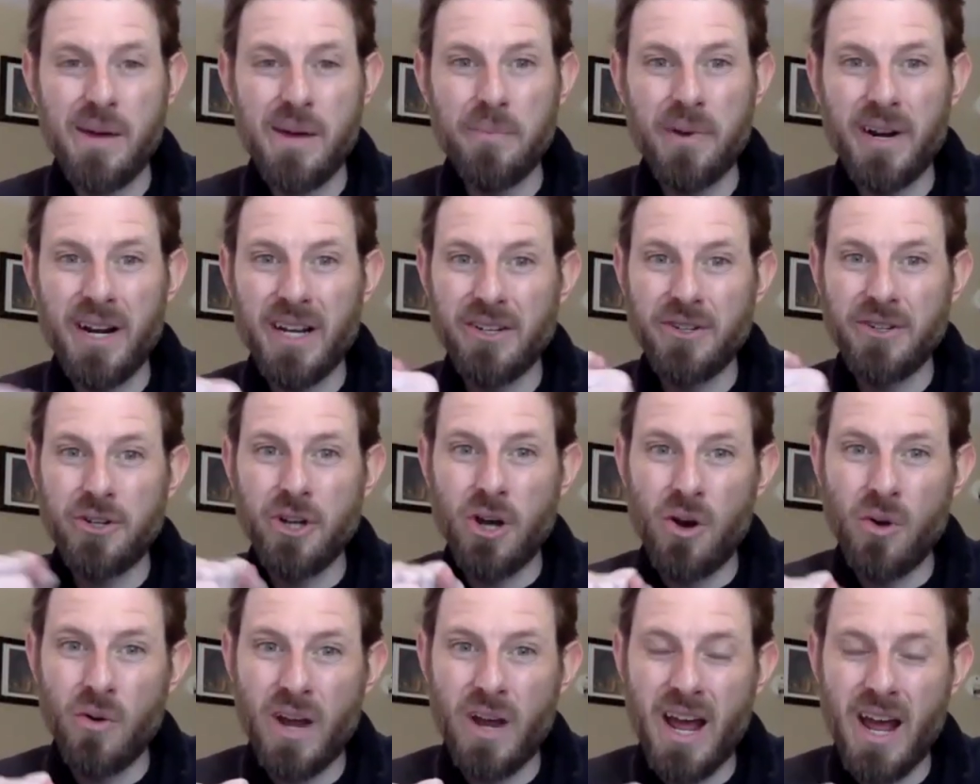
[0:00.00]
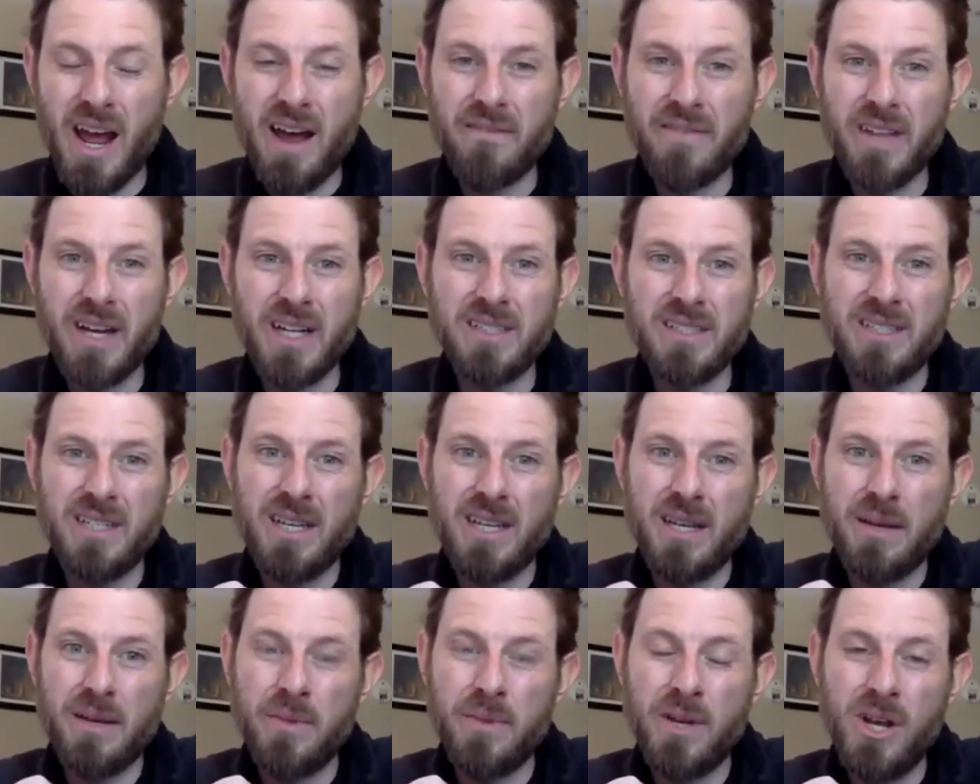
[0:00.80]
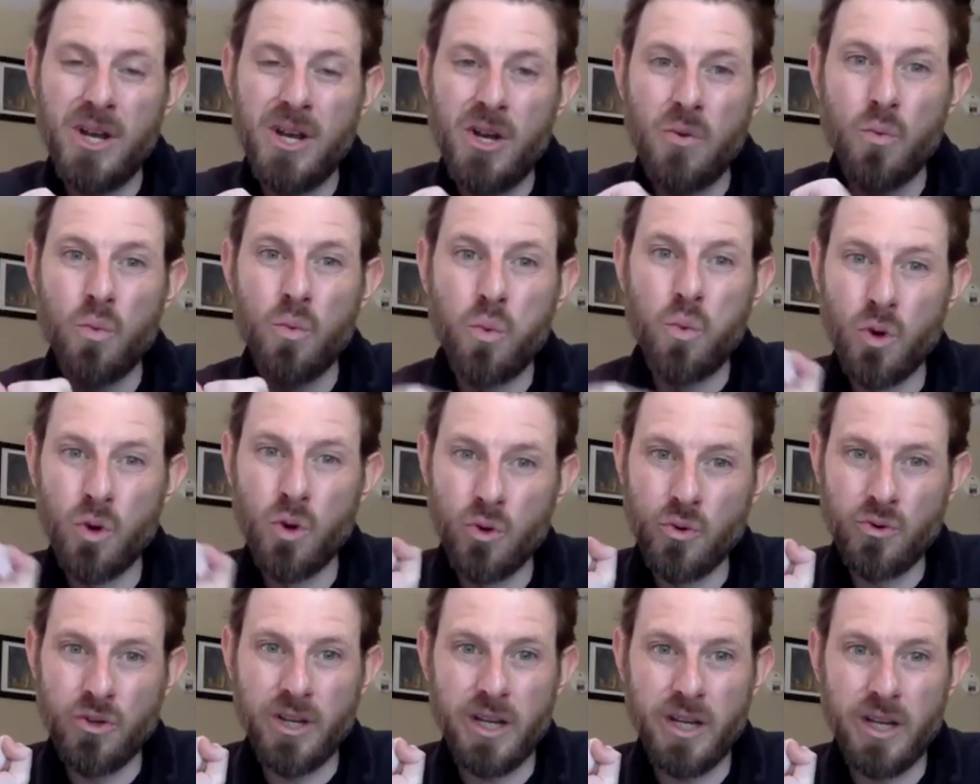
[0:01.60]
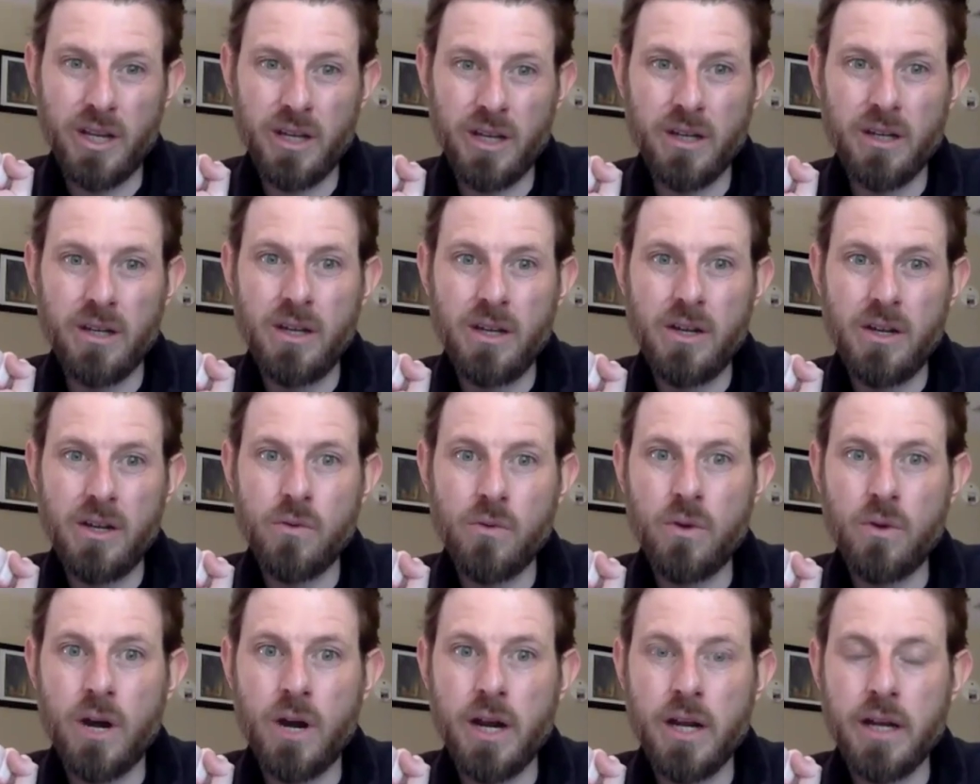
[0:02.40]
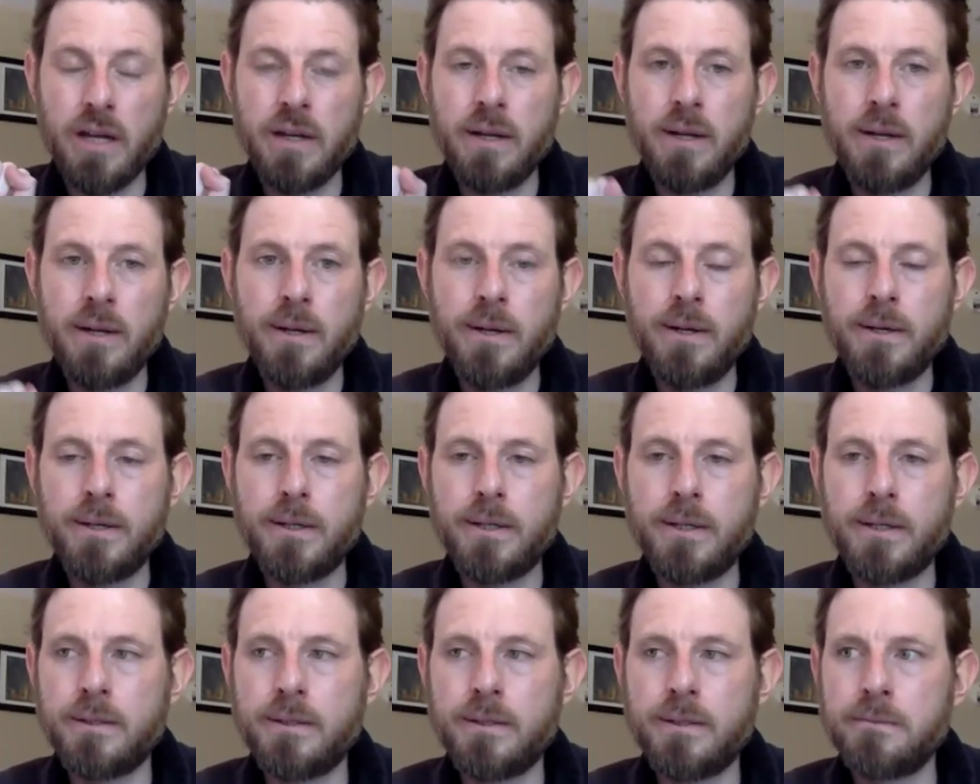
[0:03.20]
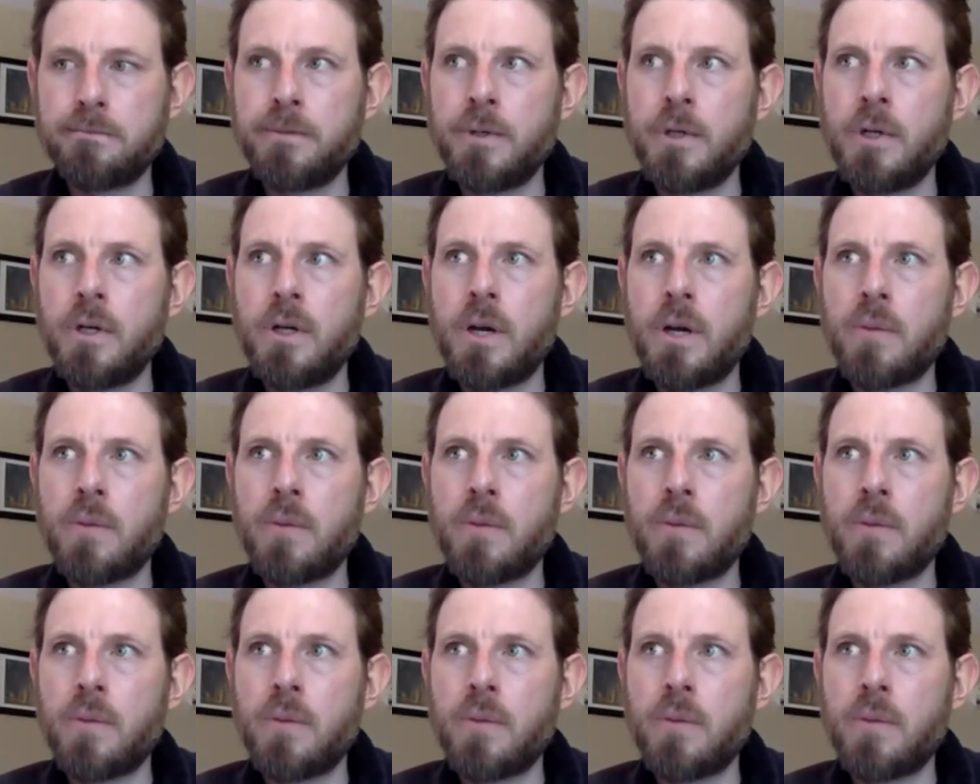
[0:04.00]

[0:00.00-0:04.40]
but i don't have that same wounding right um,